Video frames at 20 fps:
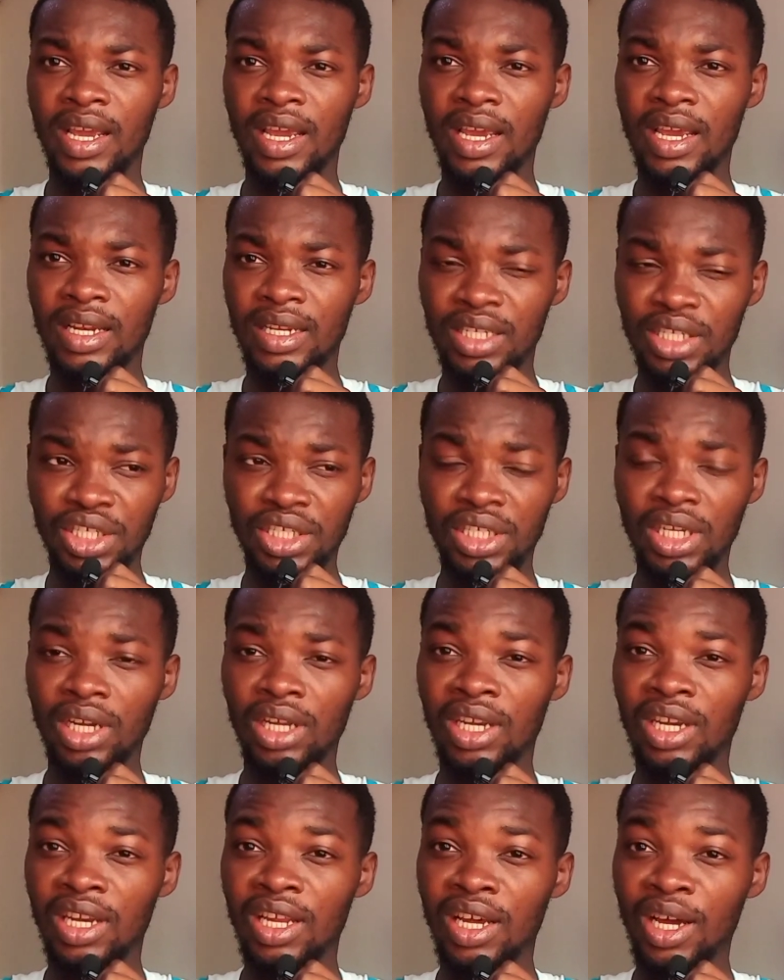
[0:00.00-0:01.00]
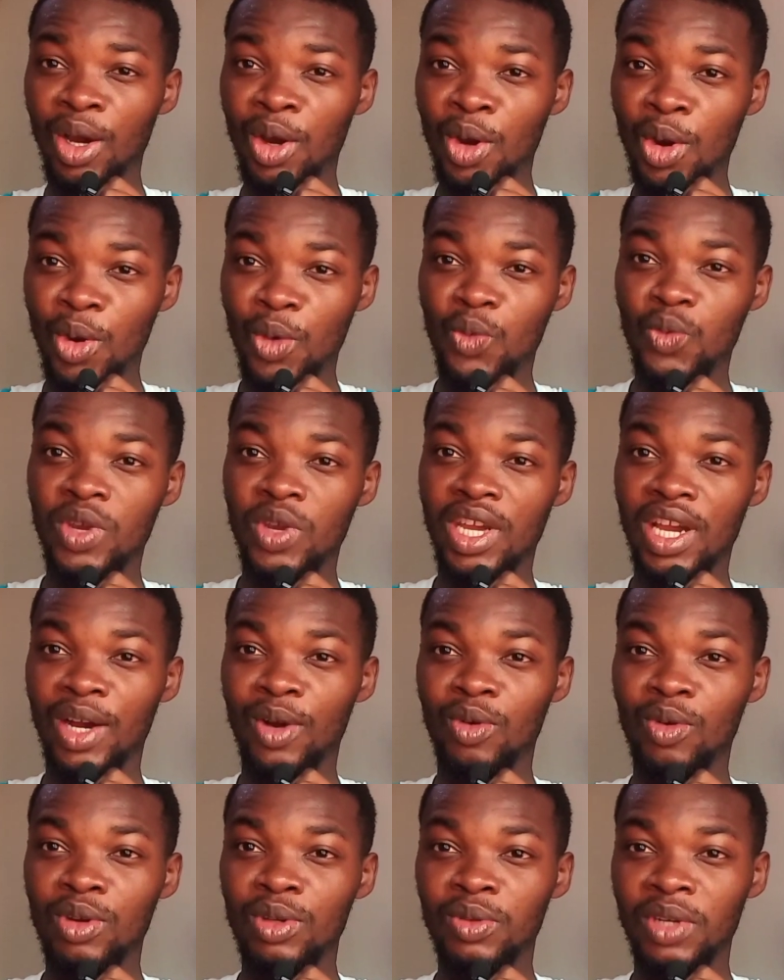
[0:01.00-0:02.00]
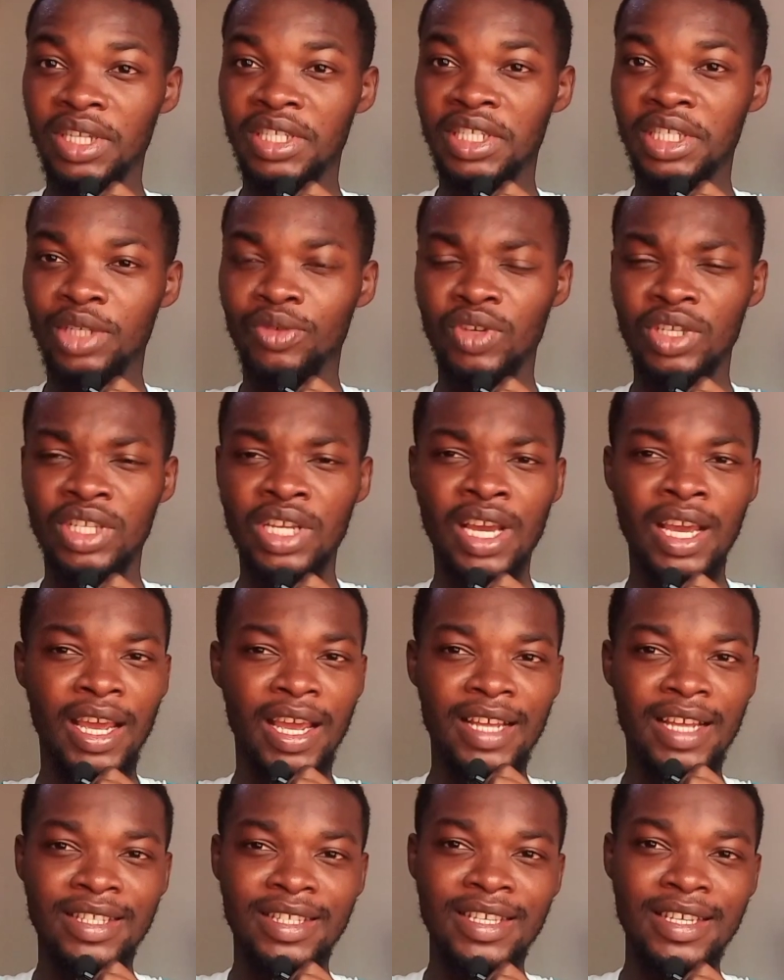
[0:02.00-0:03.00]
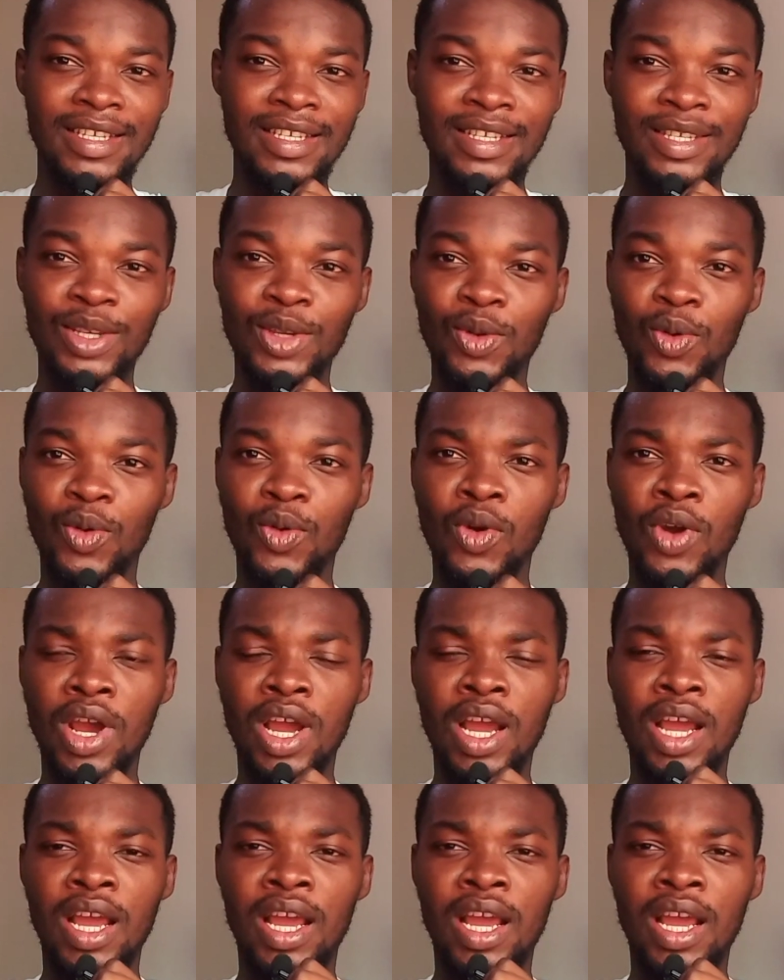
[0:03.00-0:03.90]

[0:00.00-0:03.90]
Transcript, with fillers: and inshallah we are going to achieve it and this you know